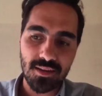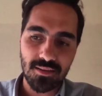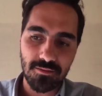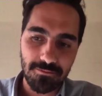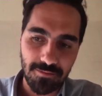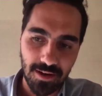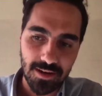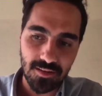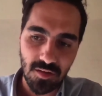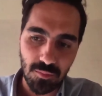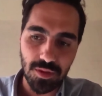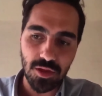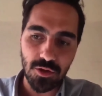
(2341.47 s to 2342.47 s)
to fight to
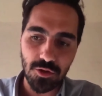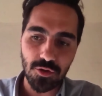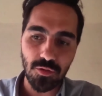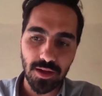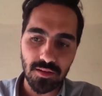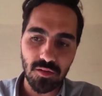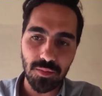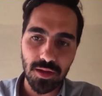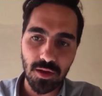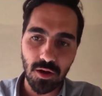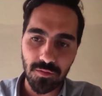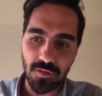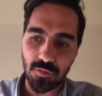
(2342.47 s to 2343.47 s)
be who you like to be
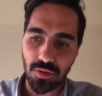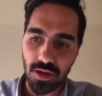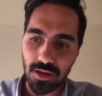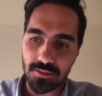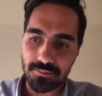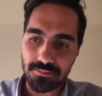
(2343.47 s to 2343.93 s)
on this planet.